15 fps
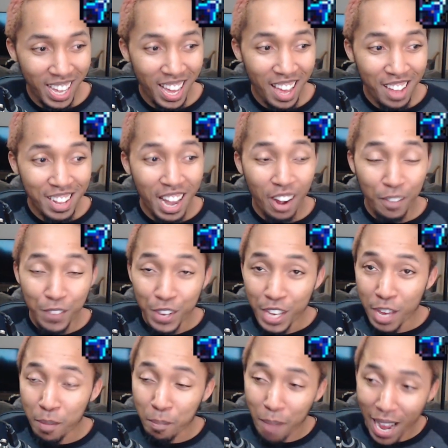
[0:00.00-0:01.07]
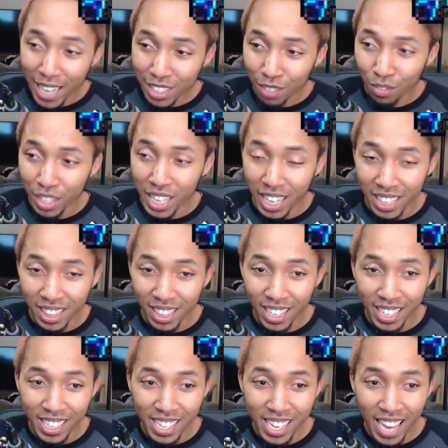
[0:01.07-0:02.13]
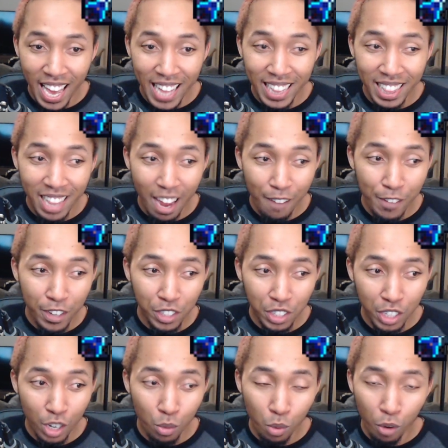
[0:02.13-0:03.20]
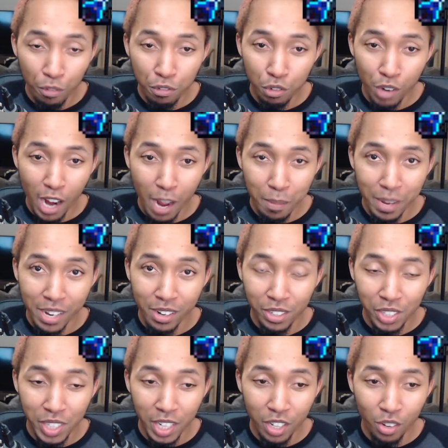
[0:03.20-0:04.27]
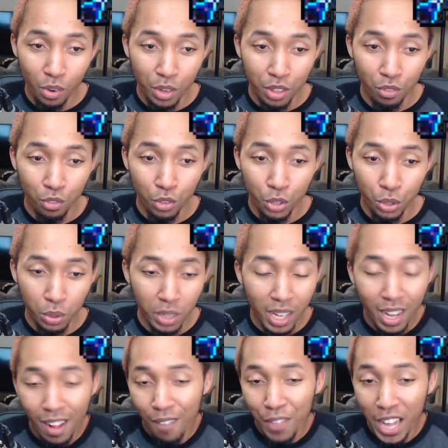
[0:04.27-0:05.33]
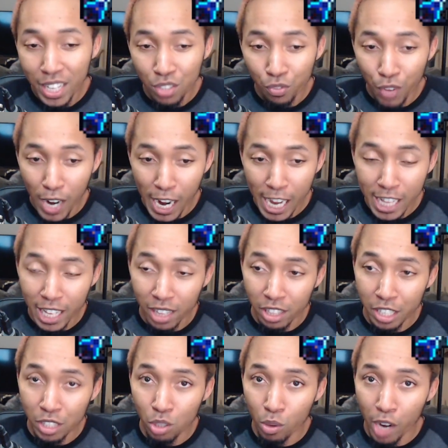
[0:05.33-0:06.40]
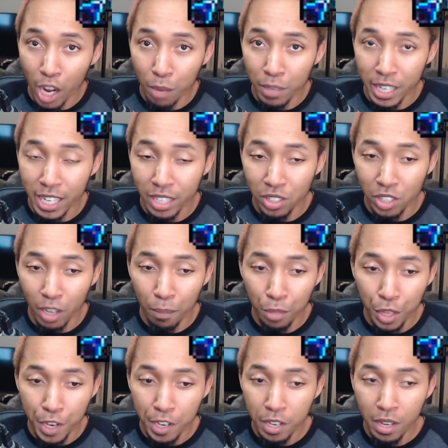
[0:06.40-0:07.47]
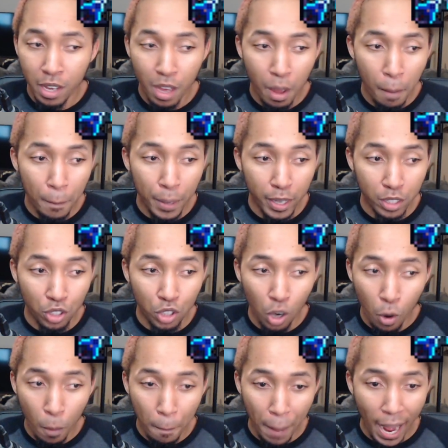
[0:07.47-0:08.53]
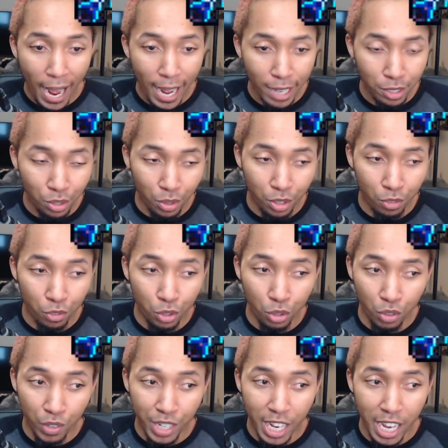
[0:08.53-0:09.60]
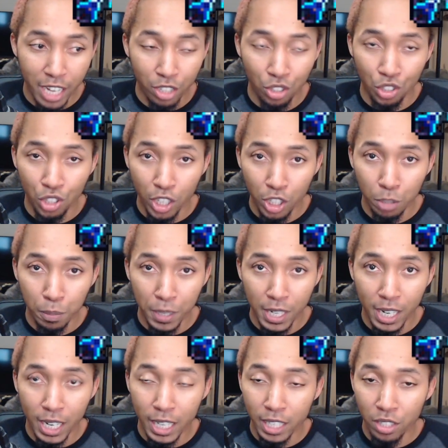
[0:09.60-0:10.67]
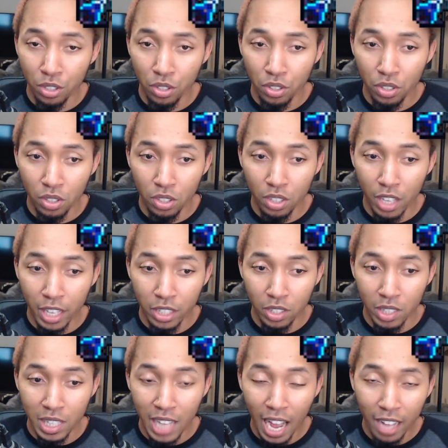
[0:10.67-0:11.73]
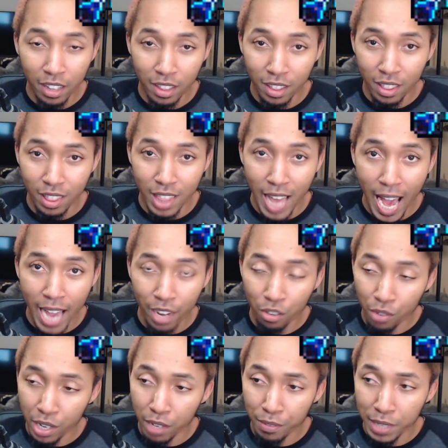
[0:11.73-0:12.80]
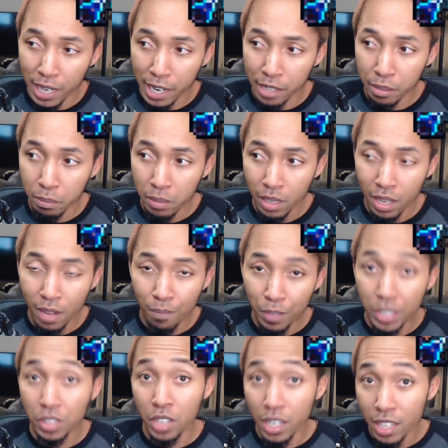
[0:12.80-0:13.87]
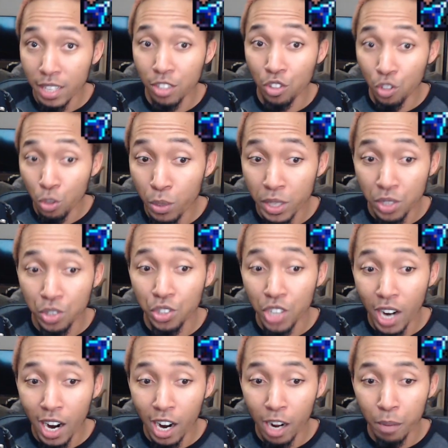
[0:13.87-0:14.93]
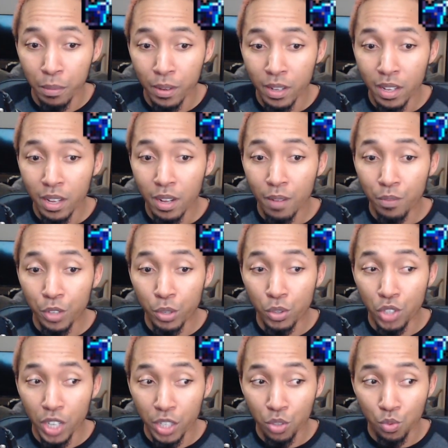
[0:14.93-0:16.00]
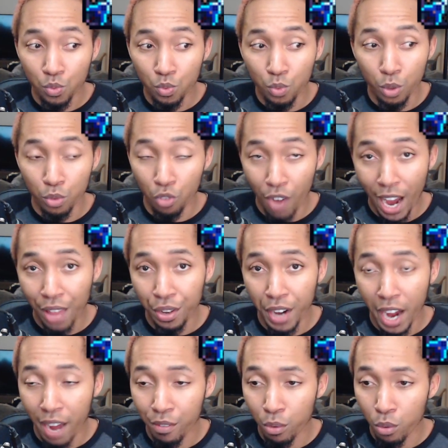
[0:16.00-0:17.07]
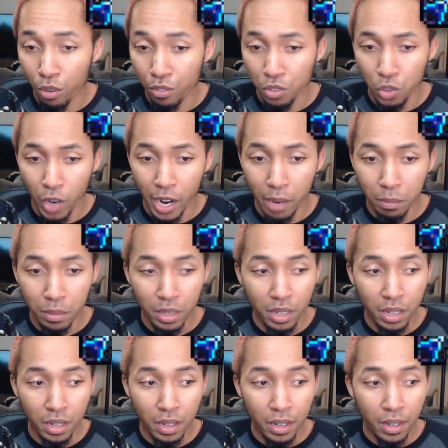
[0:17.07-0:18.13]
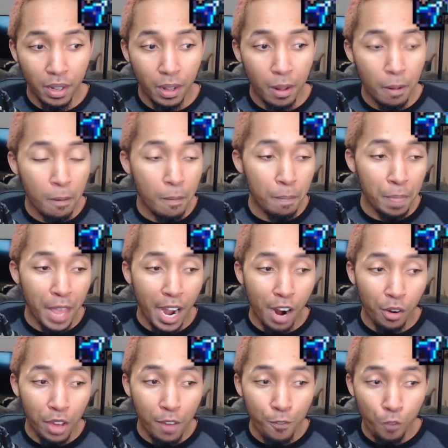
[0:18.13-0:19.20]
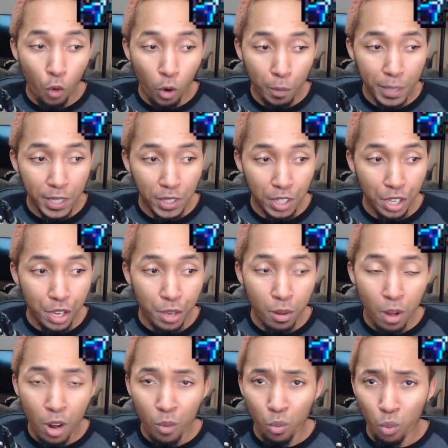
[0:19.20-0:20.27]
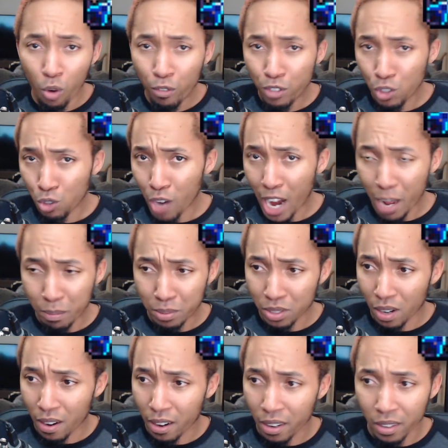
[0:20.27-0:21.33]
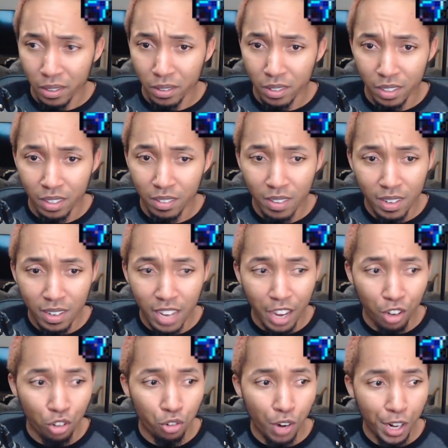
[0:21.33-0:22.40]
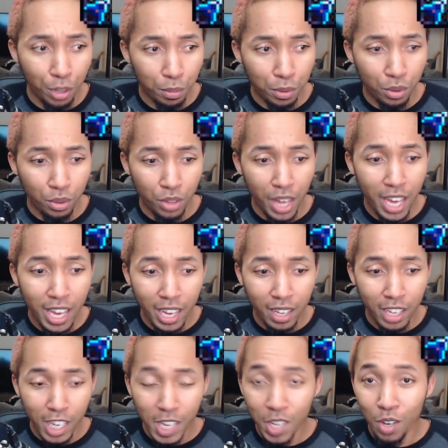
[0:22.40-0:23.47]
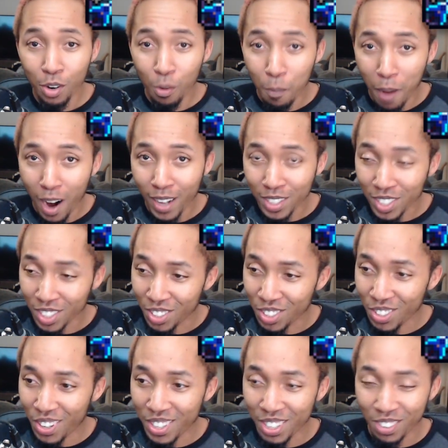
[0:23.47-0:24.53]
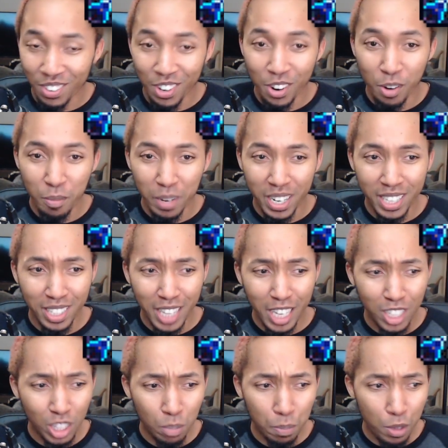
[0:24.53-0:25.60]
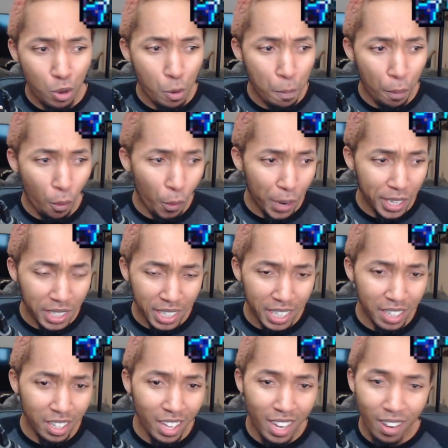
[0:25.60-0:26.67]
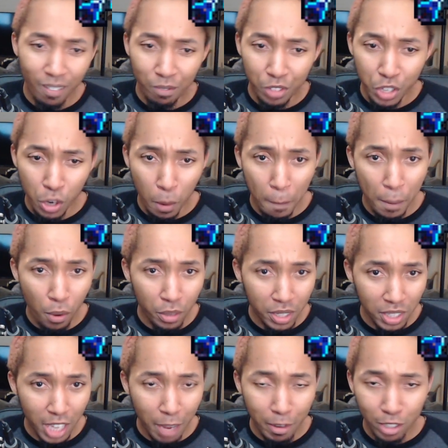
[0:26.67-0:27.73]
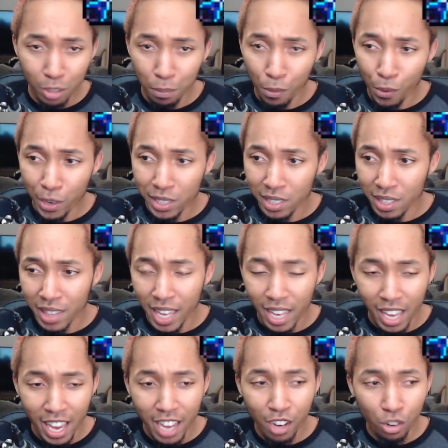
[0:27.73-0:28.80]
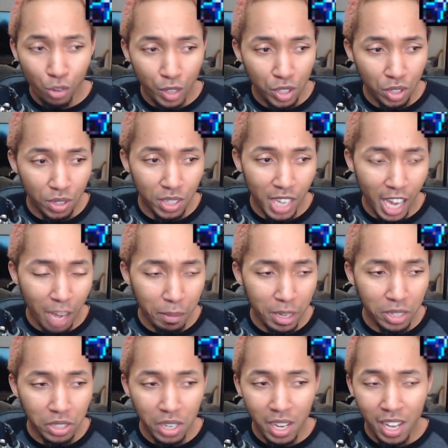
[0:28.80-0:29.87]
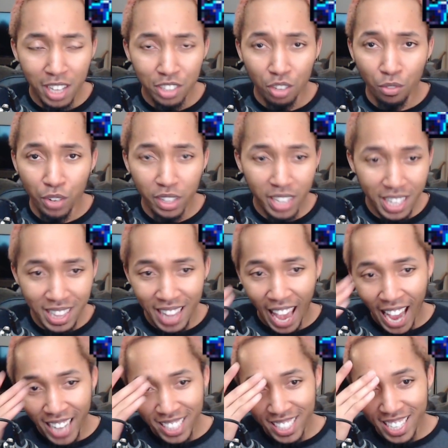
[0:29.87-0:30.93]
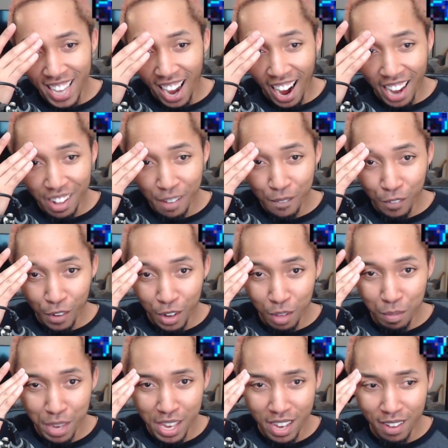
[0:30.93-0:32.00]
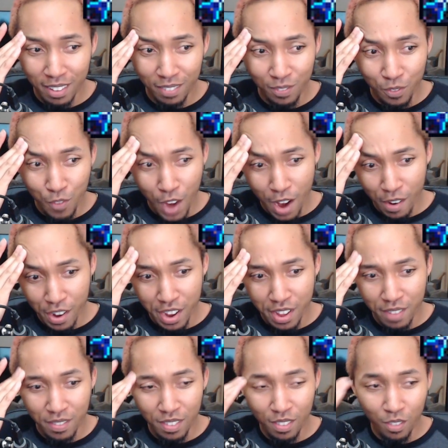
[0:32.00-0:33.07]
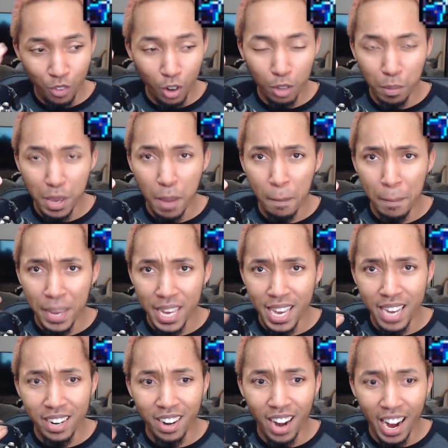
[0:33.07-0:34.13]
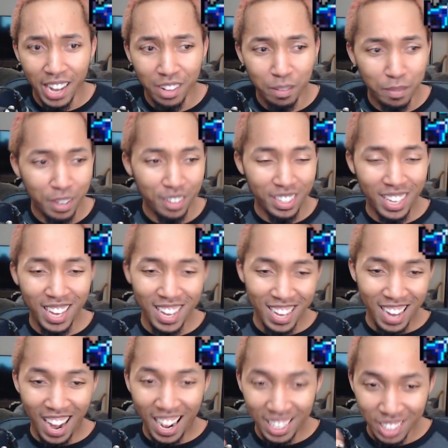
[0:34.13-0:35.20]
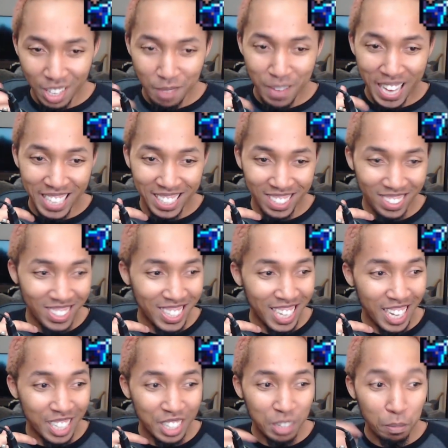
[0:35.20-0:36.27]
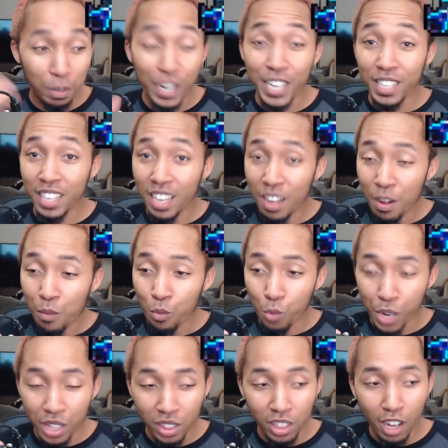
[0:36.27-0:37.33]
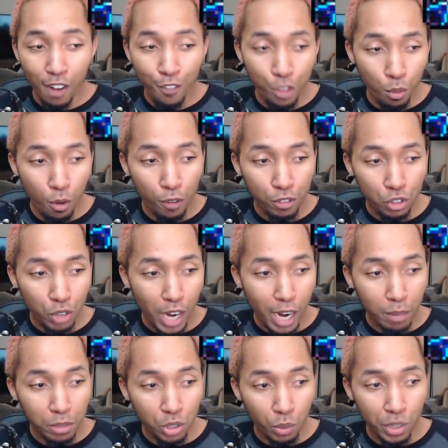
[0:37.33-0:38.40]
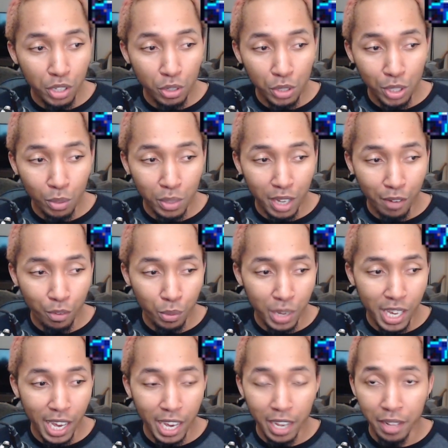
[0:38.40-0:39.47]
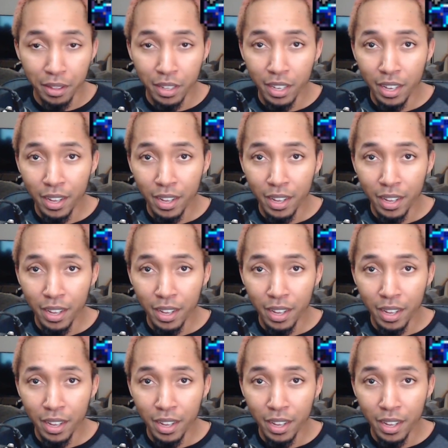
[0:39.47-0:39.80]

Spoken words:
Now, if you get massively unlucky and never see a wolf trap and you're sitting on the root, that's fine, at least you're able to get something. But don't pass on the Root Grenade just because it's not that great of an item. It's gonna do job, you just would rather have a wolf trap. Now, in 4BC, wolf traps are incredible. They can kill monsters on their own because they spew poison, deal bonus damage to poison, they increase your damage. It's a really nasty item for it to be a beginner item. It honestly makes no sense, but we love the wolf trap, so we use it whenever we can.